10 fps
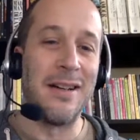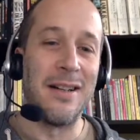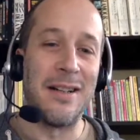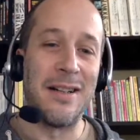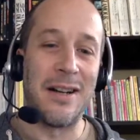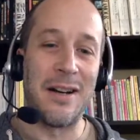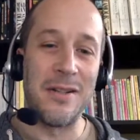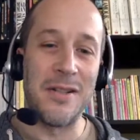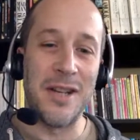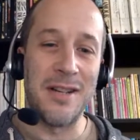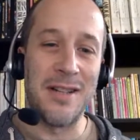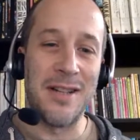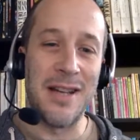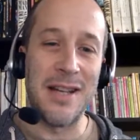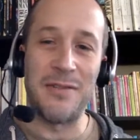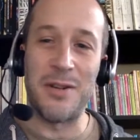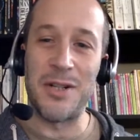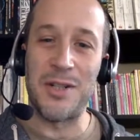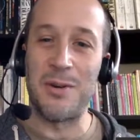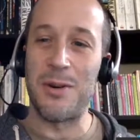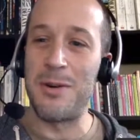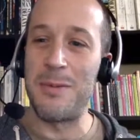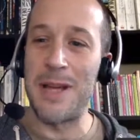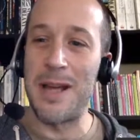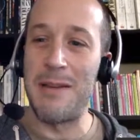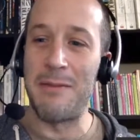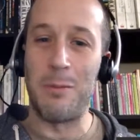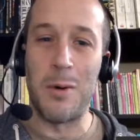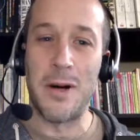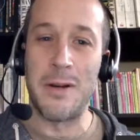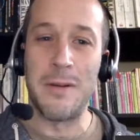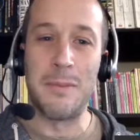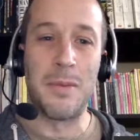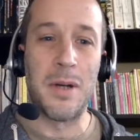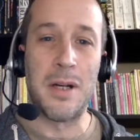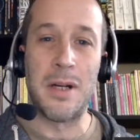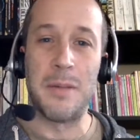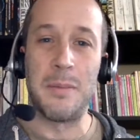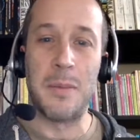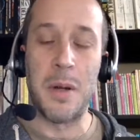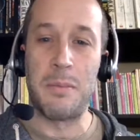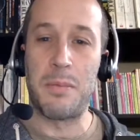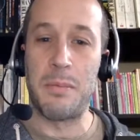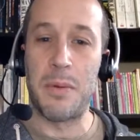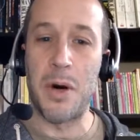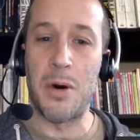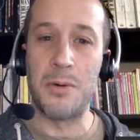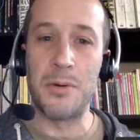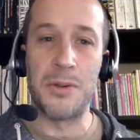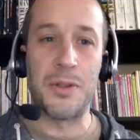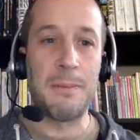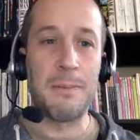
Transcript: Our agenda today is very short. We have one proposed